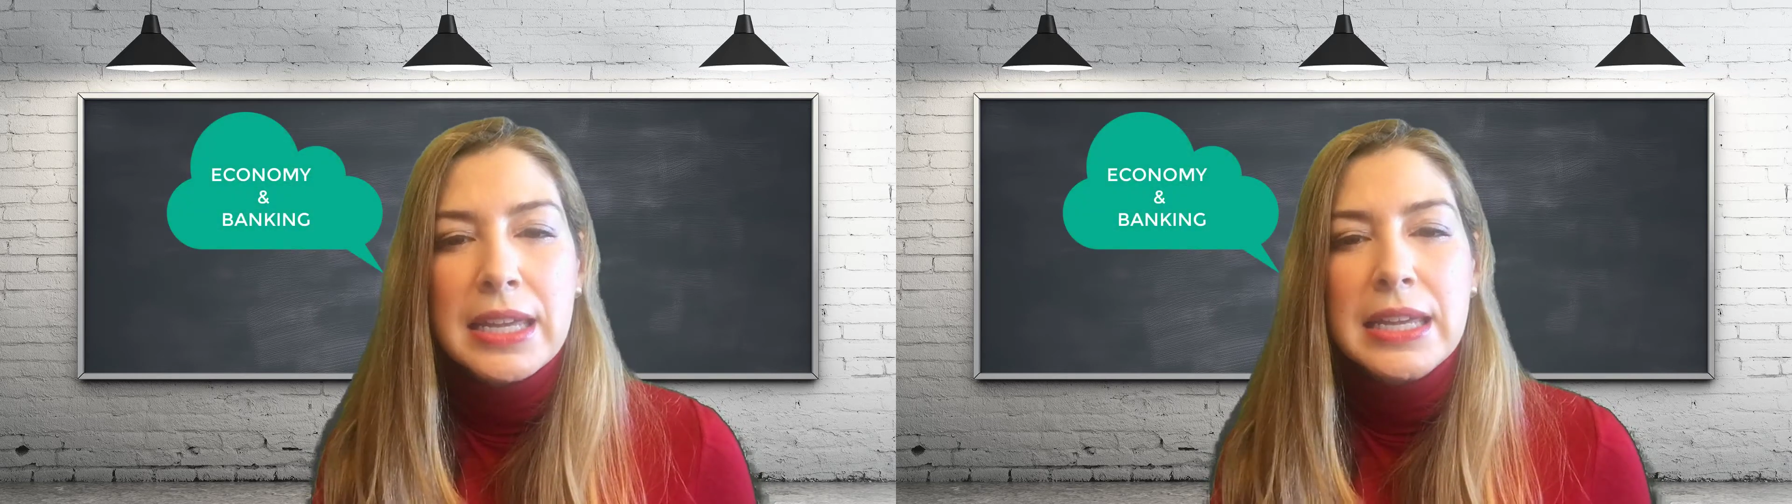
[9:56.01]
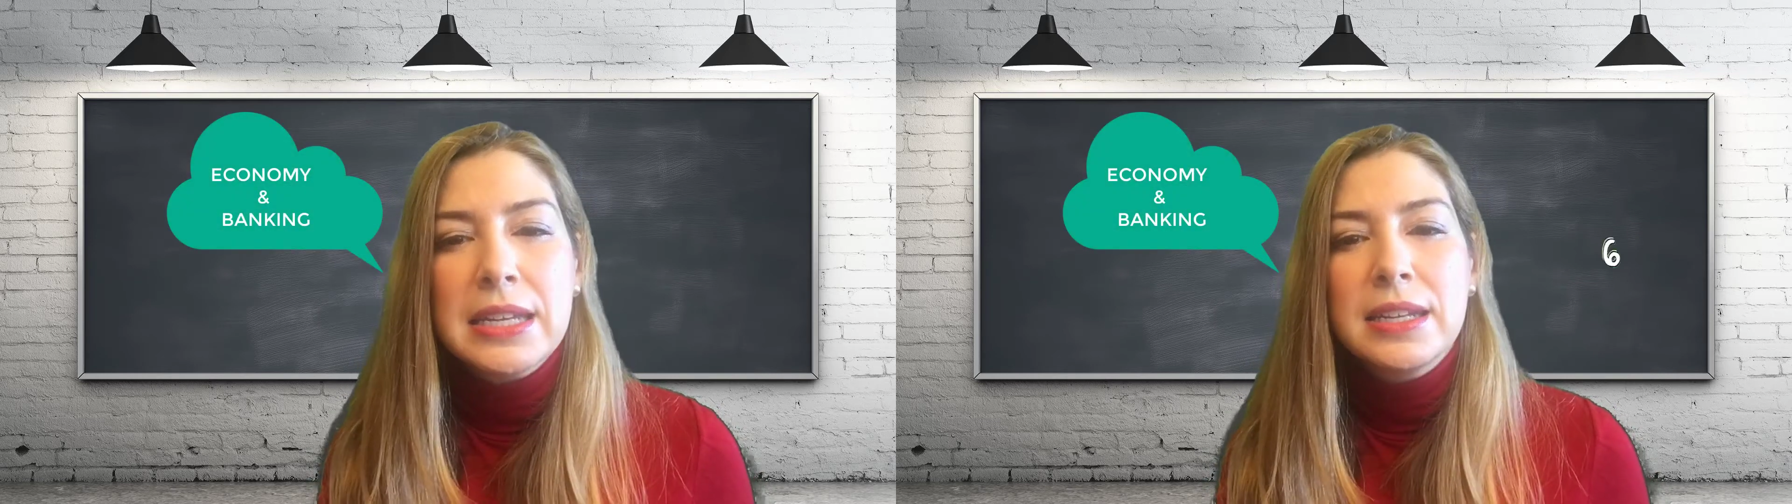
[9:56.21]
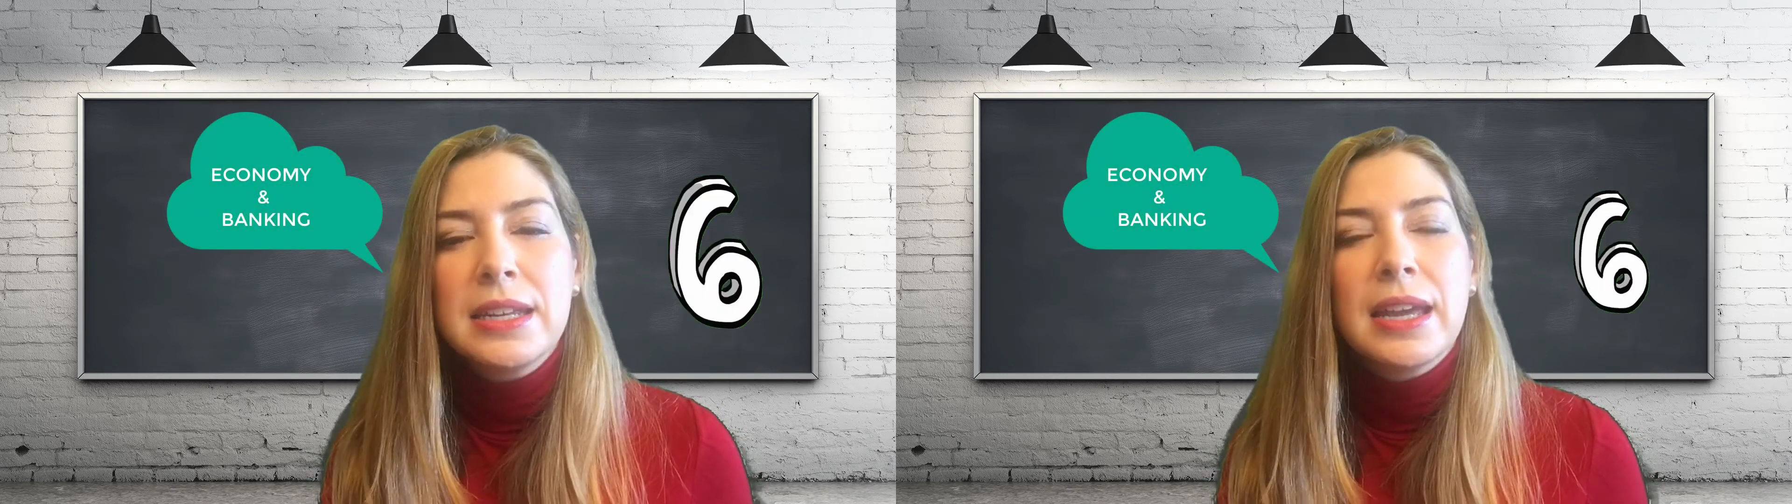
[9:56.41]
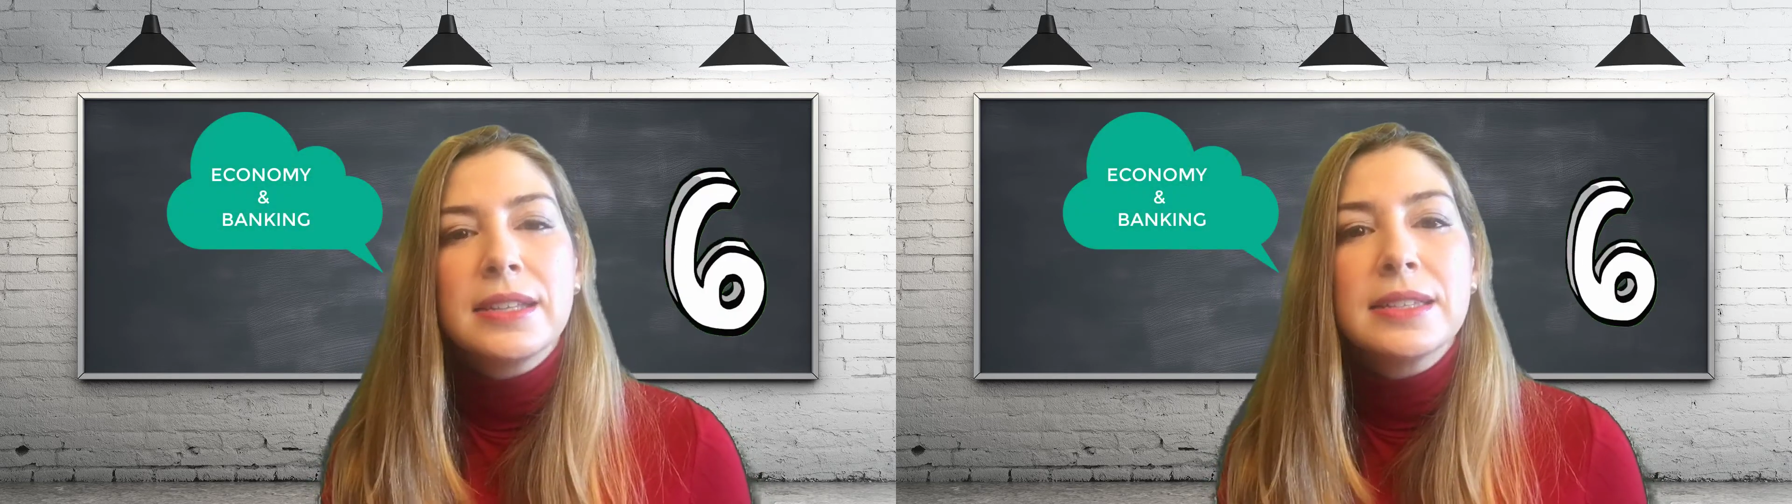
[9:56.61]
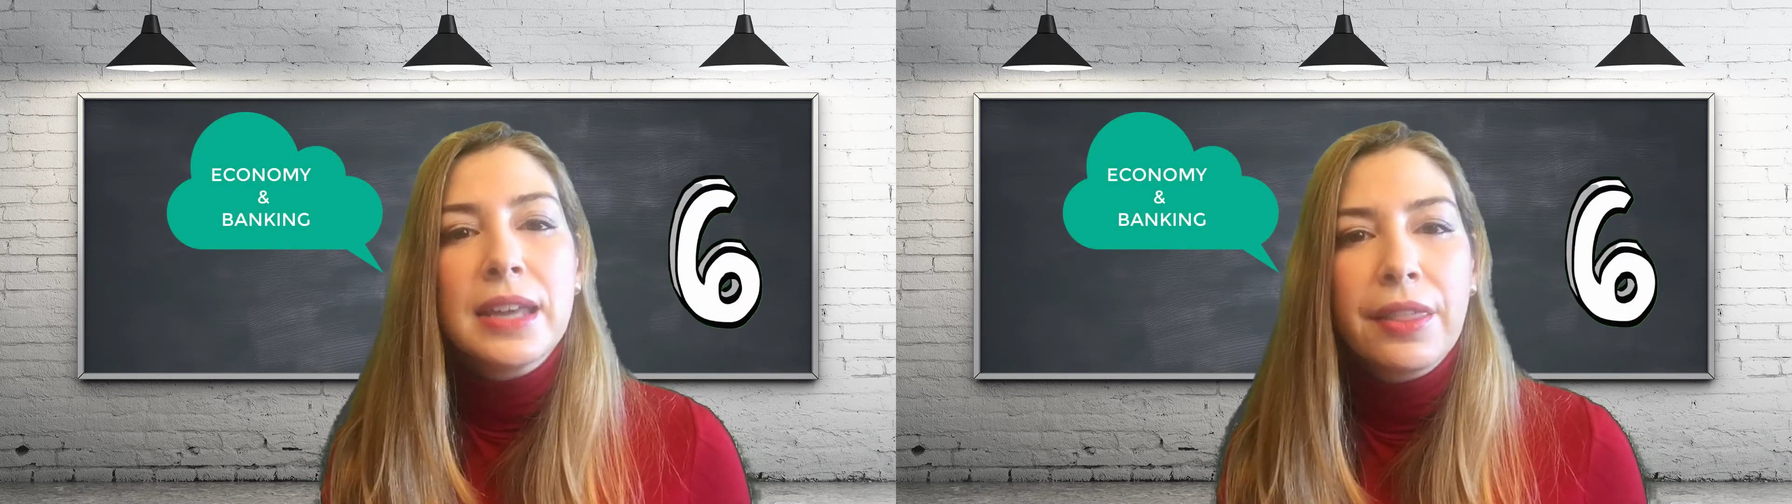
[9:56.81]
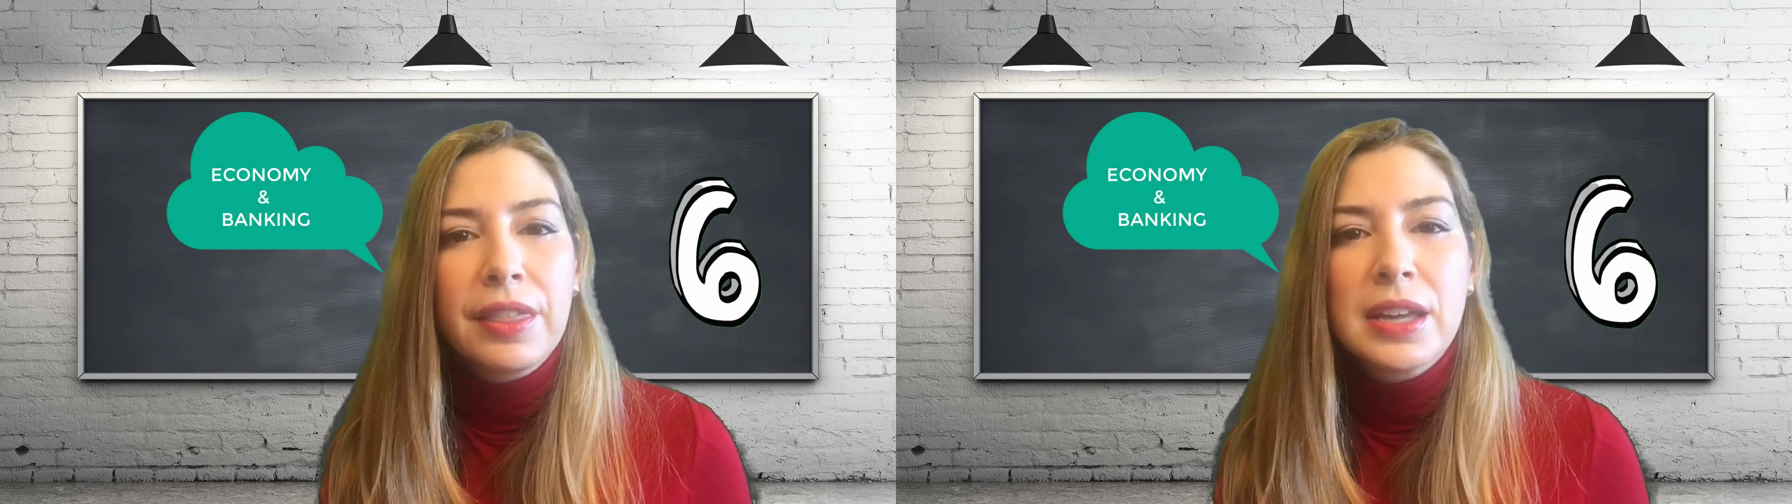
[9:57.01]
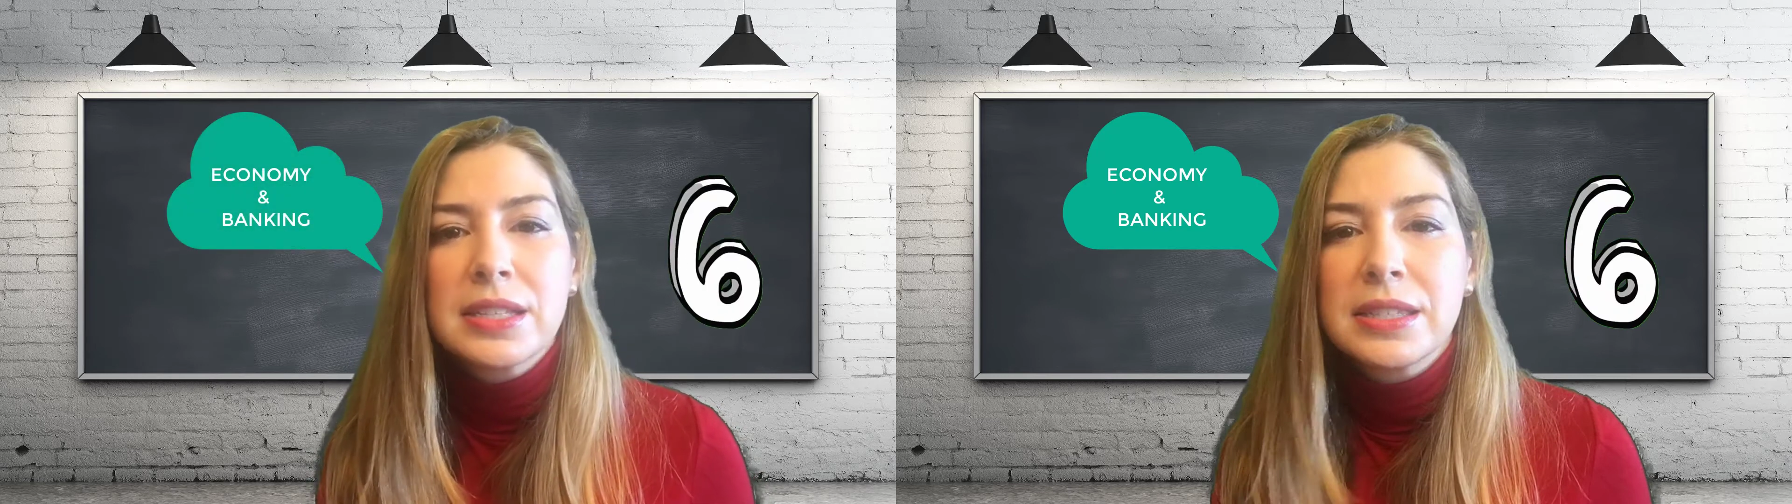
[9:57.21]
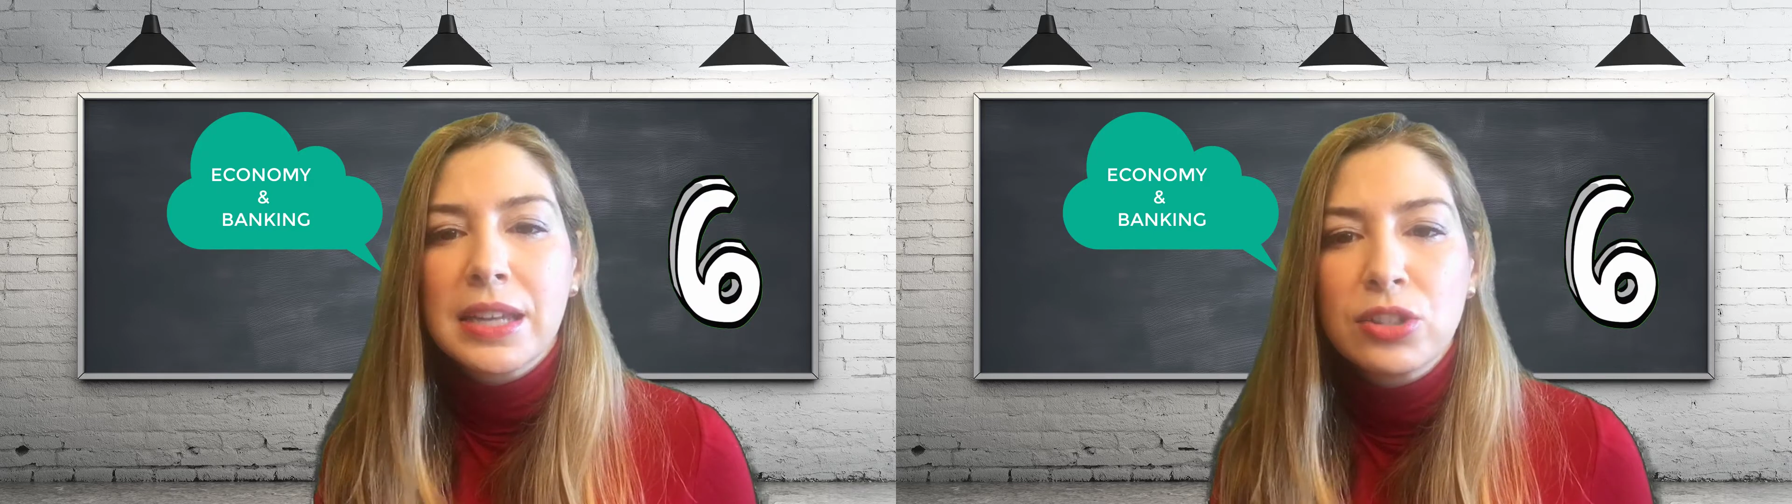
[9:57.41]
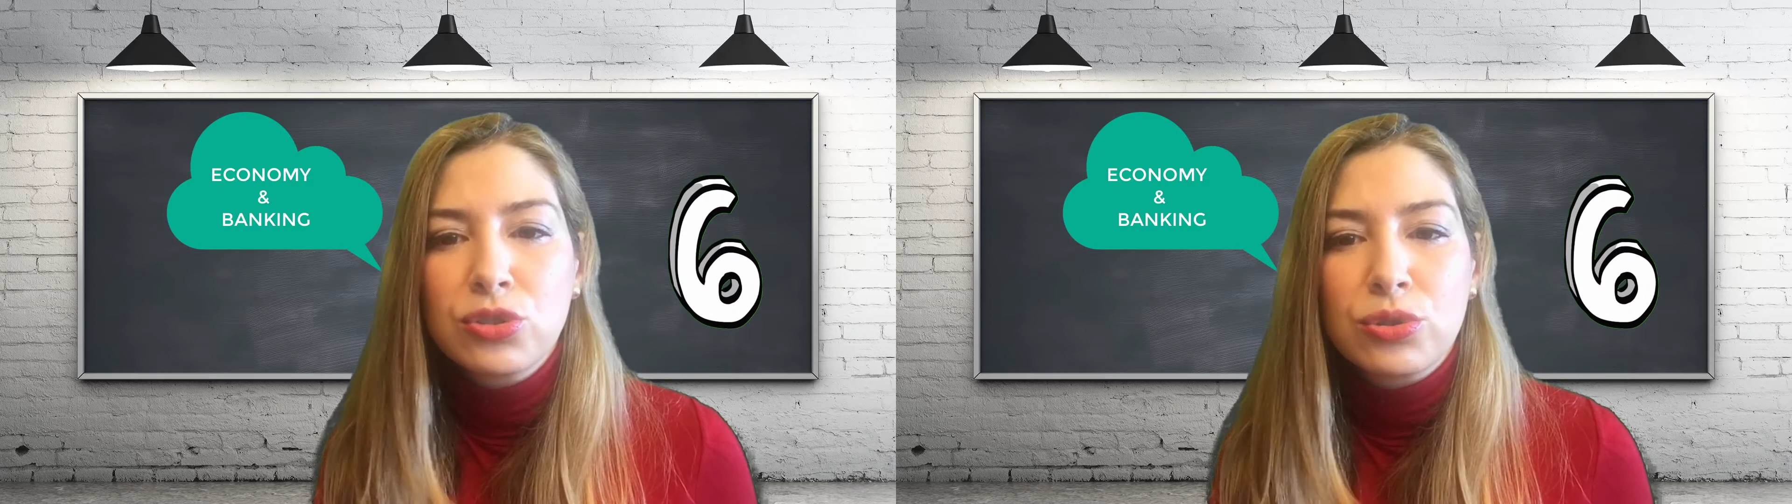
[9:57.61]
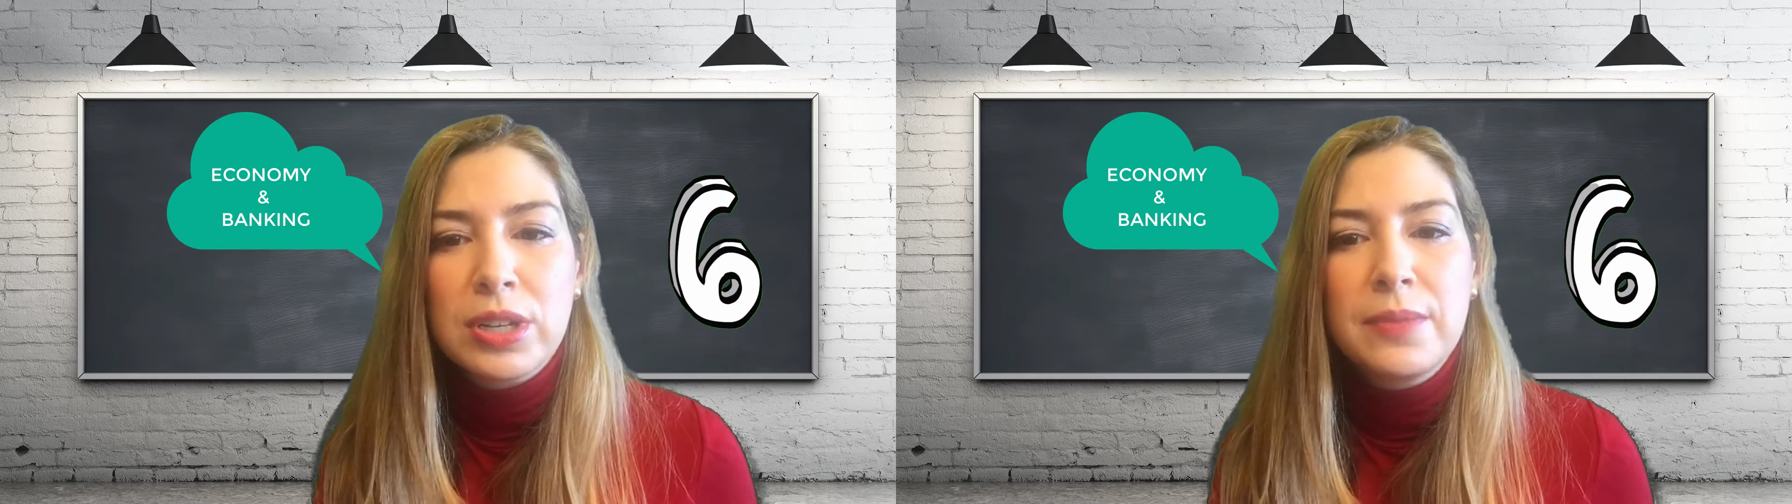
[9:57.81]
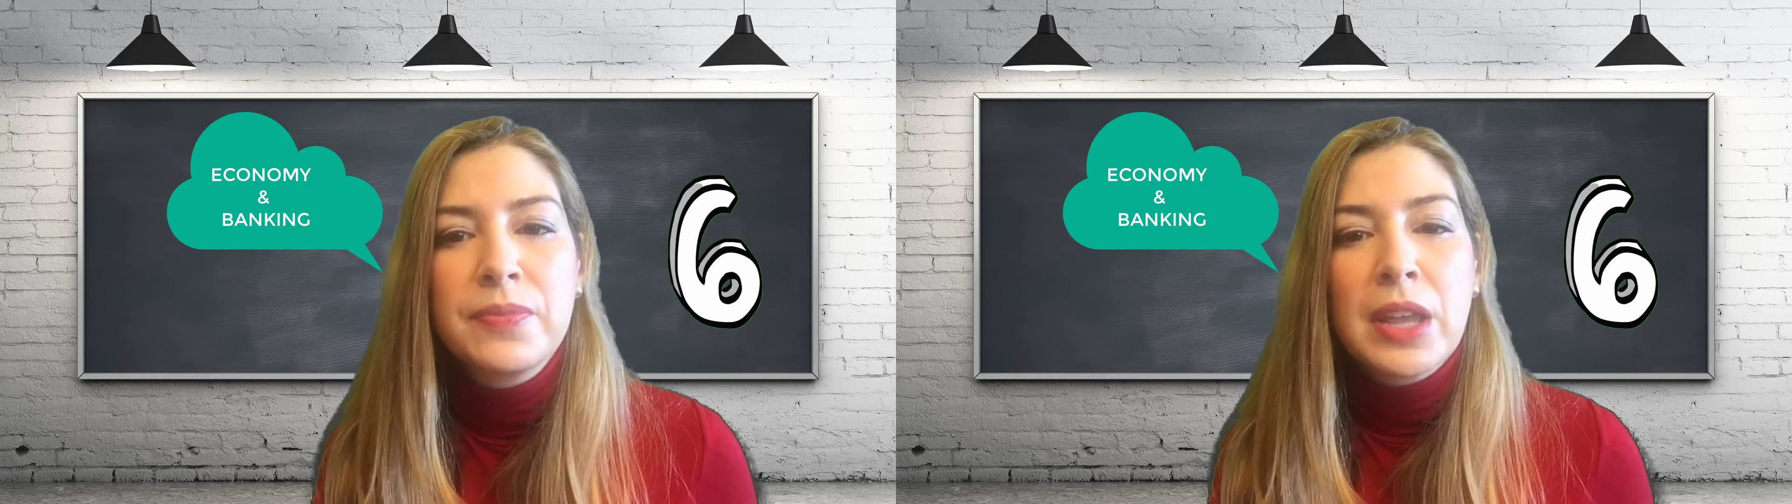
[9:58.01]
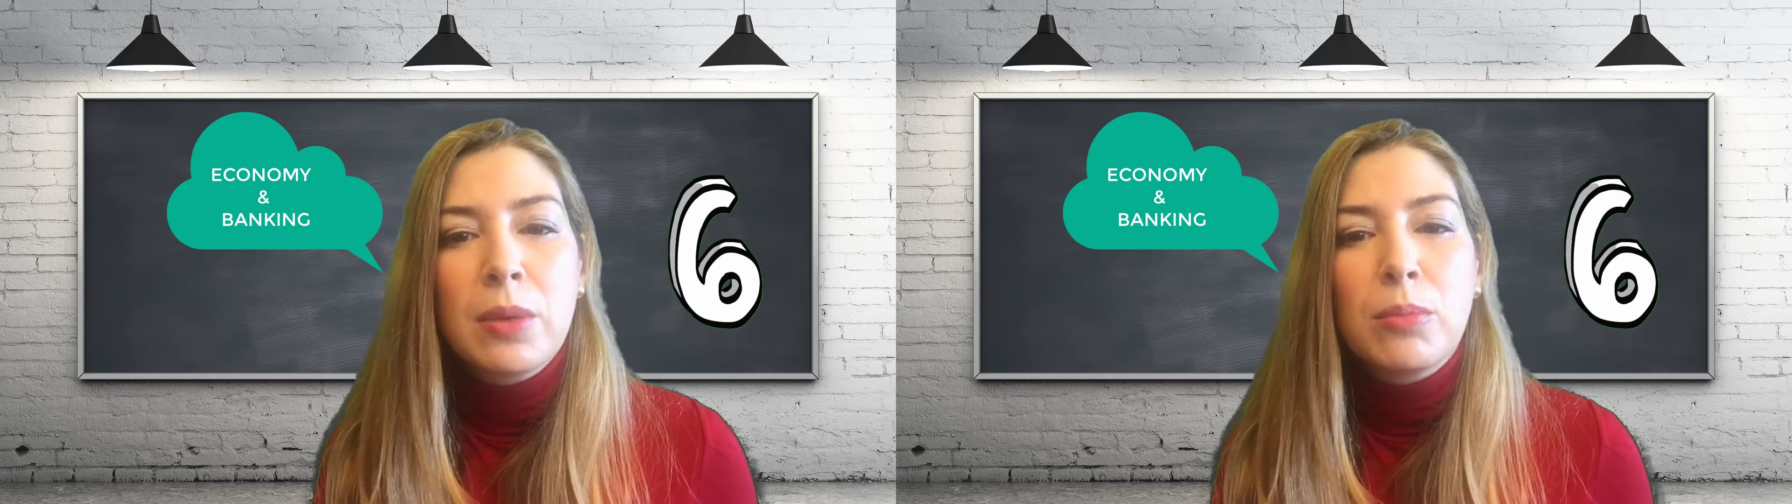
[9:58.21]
In the 18th century,